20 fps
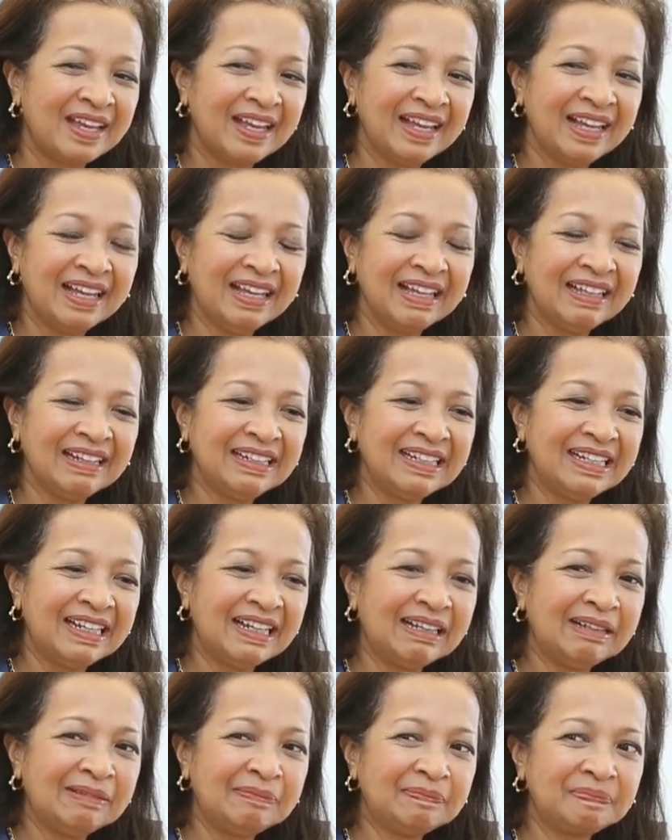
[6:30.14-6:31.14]

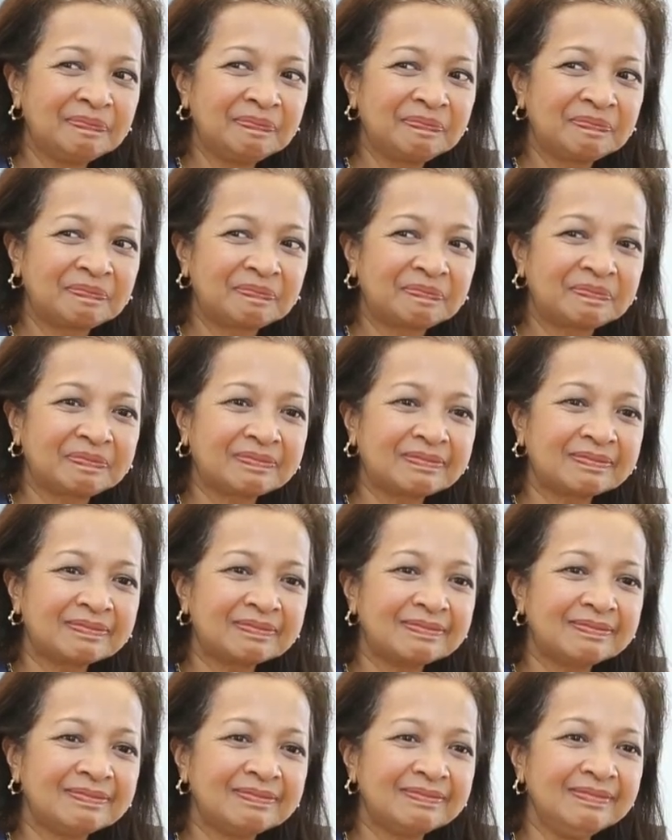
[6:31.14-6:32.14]
And
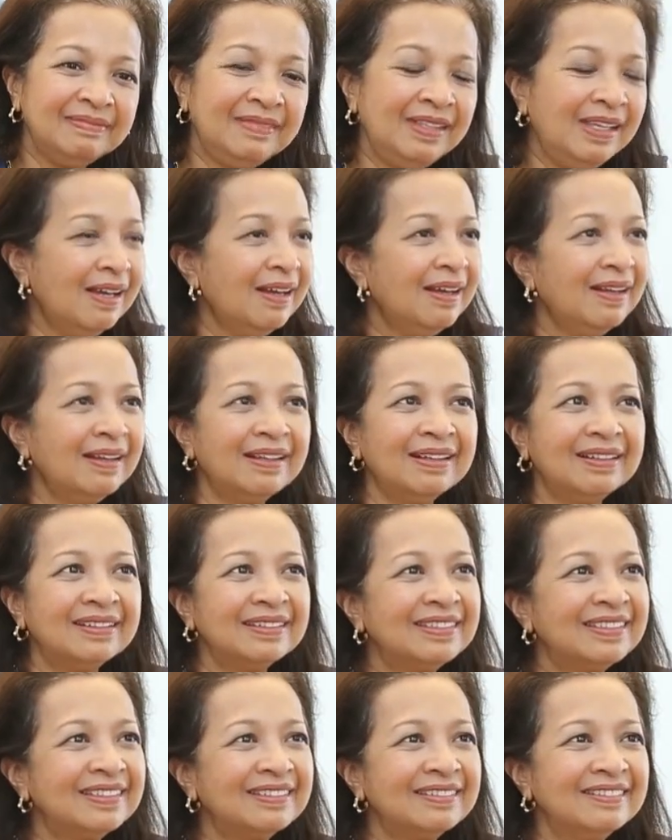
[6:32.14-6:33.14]
yeah,
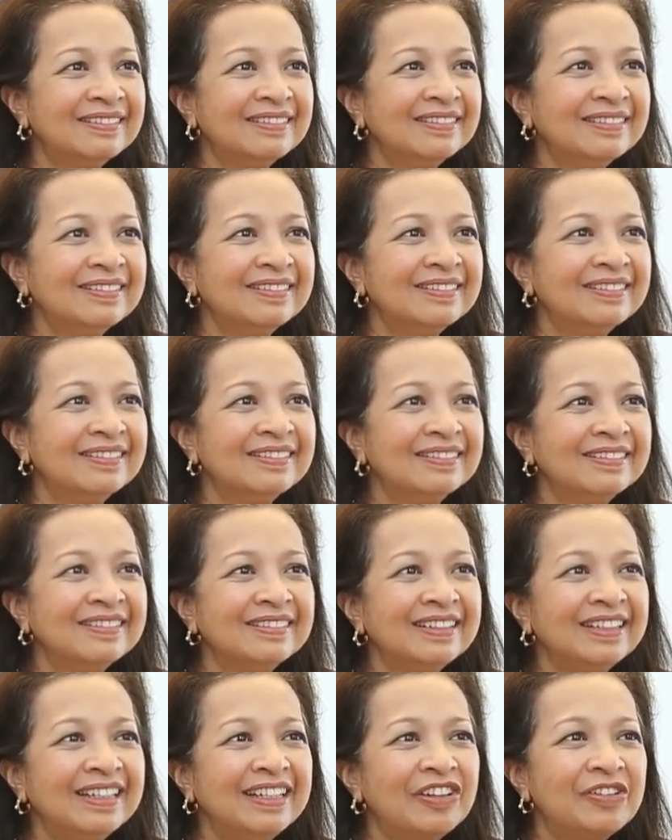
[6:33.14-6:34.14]

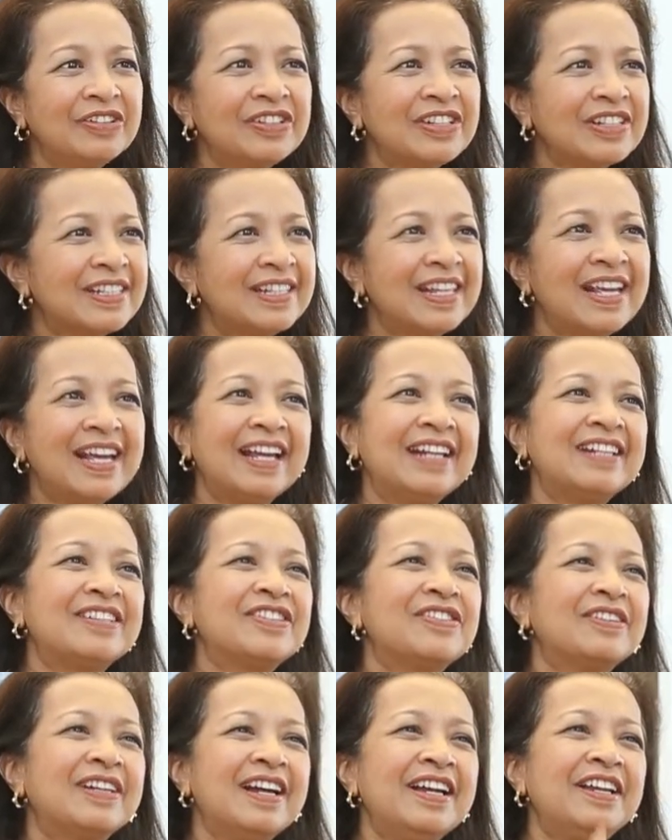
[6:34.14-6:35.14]
so, you know, just that.
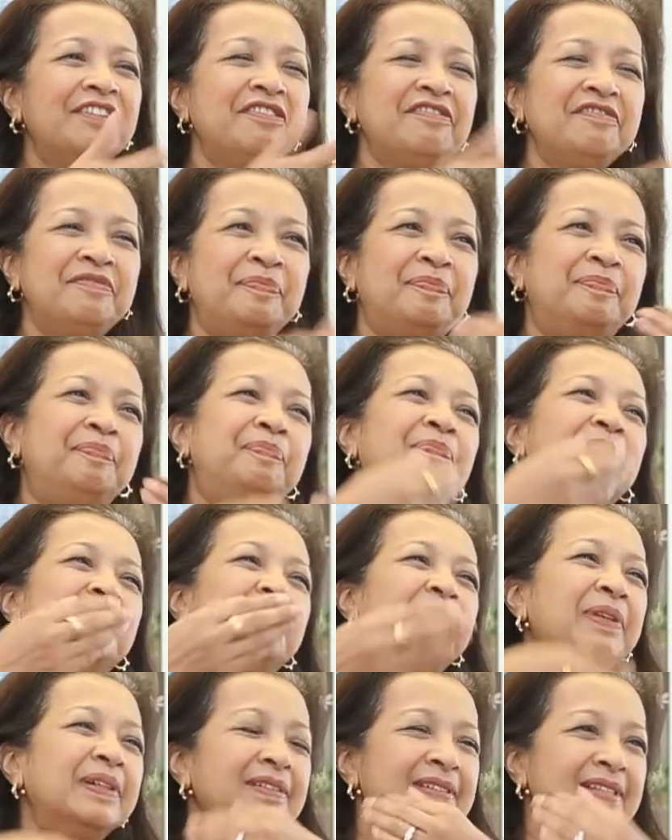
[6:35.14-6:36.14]
So kind of
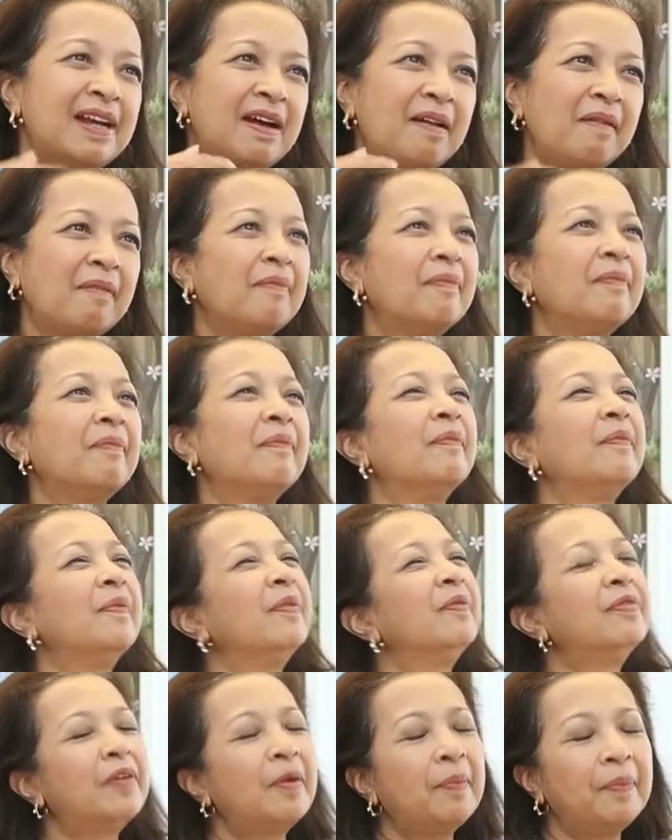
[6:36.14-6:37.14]
built up
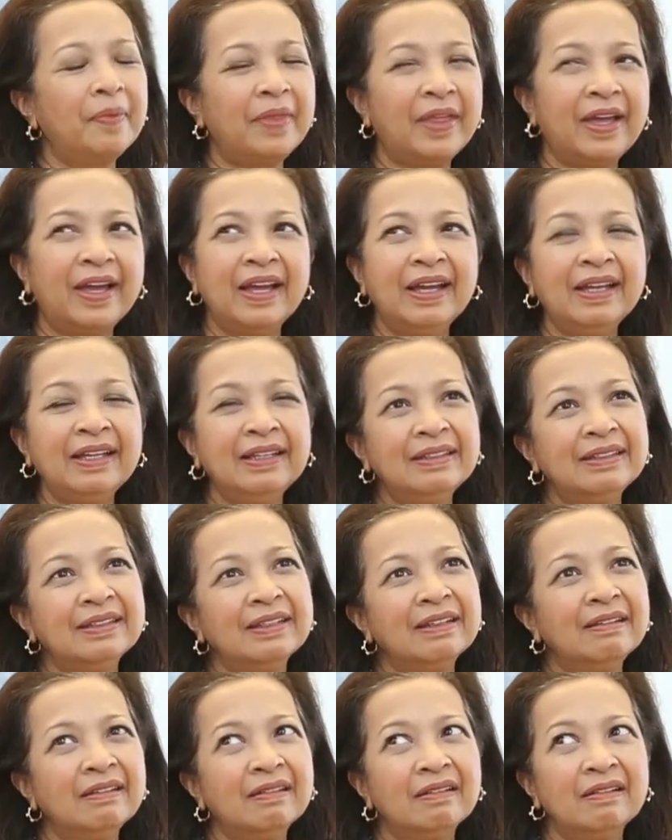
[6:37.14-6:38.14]
from
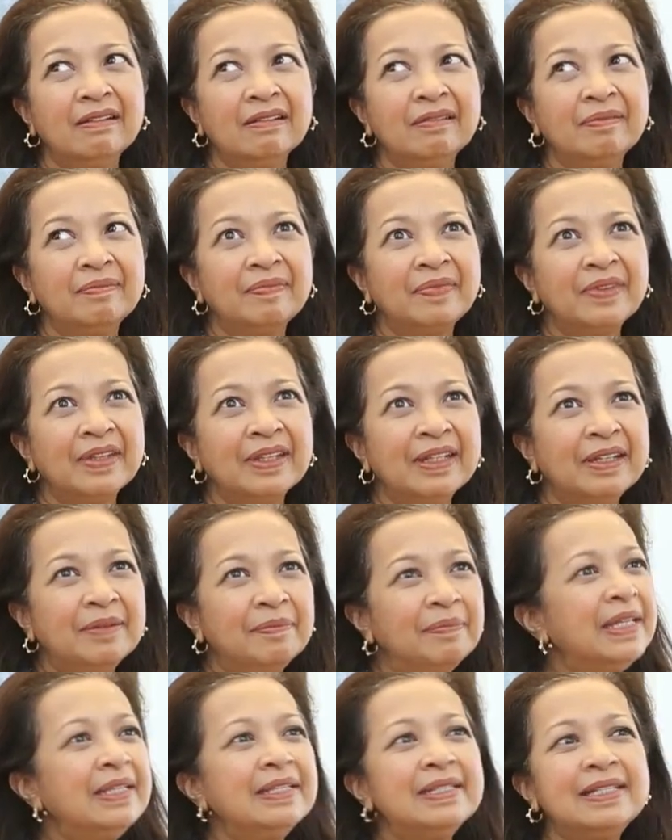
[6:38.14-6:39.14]
that.
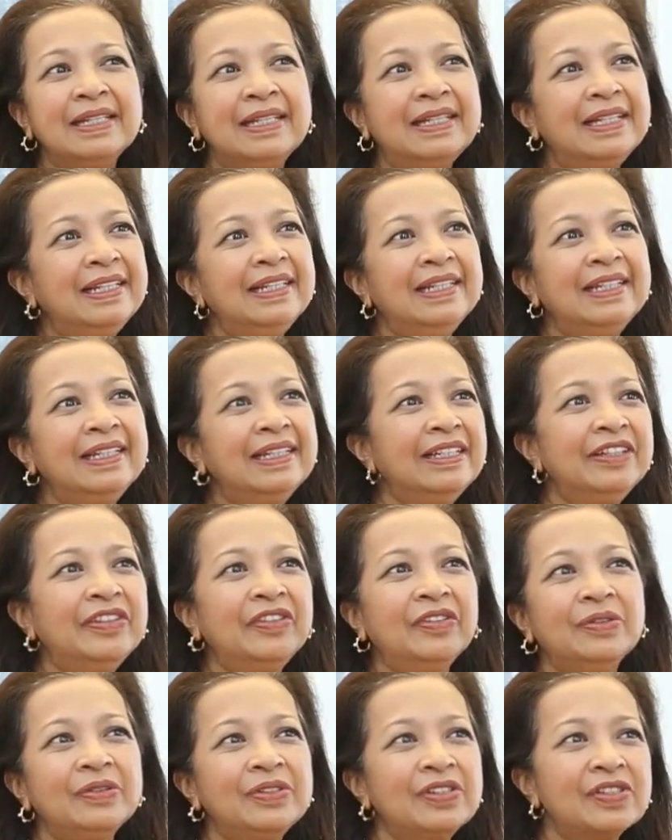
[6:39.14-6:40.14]
Basically, you
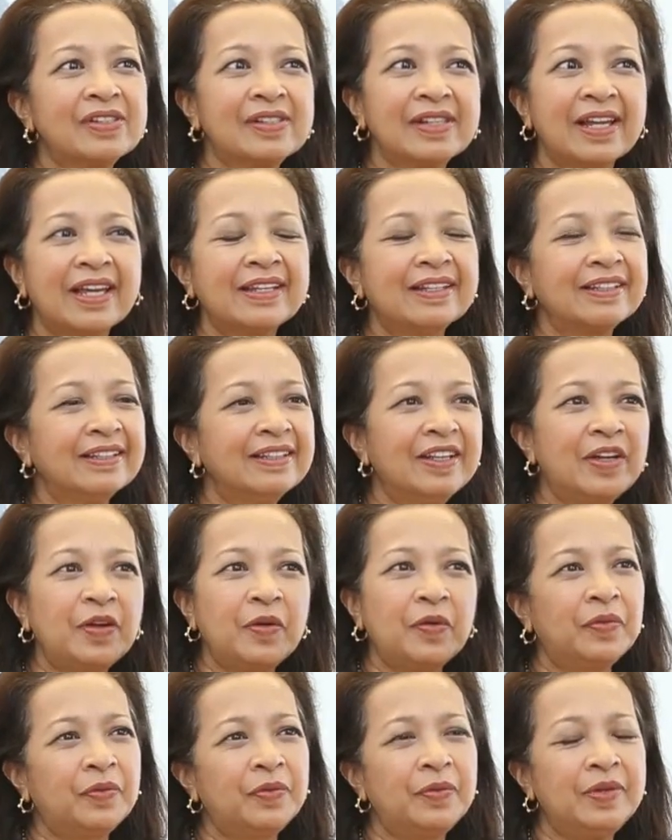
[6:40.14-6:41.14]
know, just like
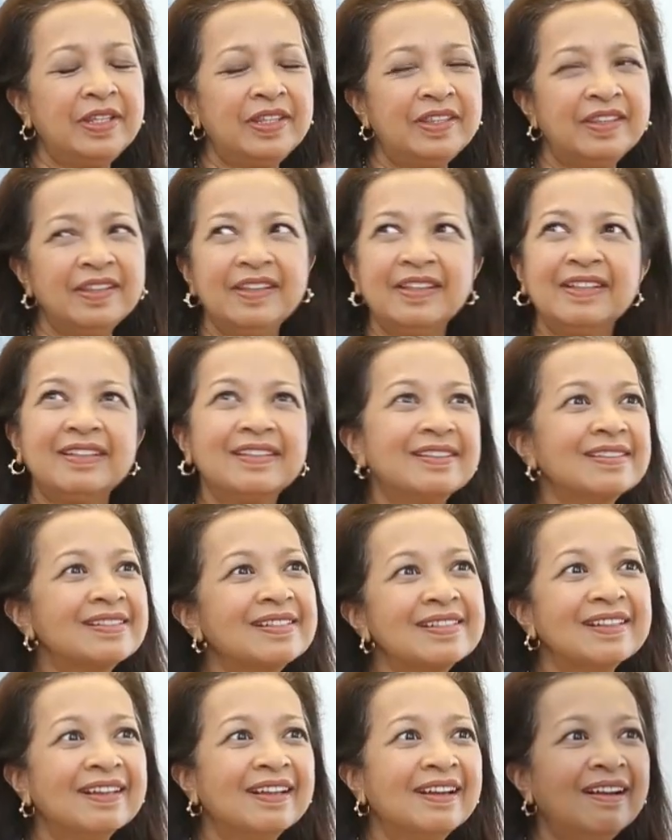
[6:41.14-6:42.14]
three
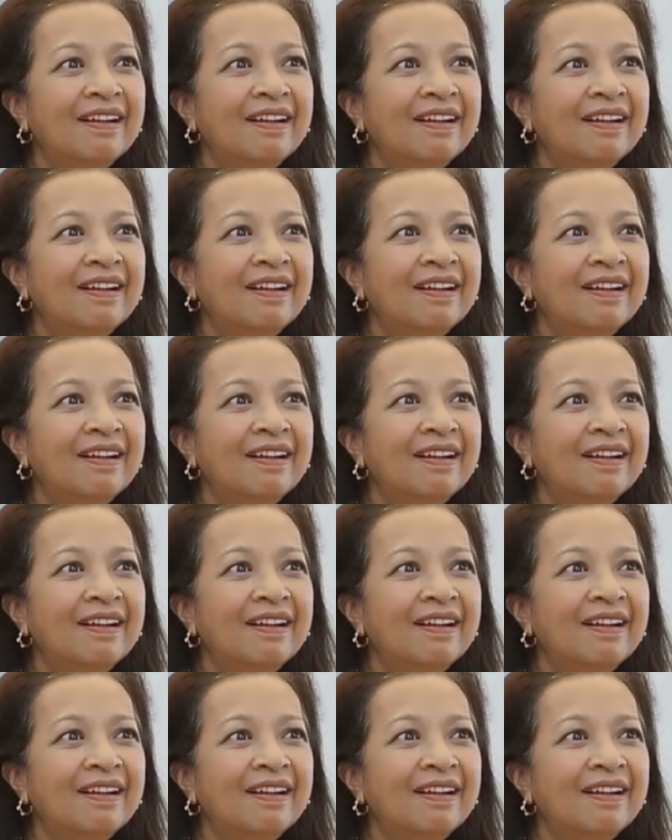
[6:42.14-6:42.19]
things.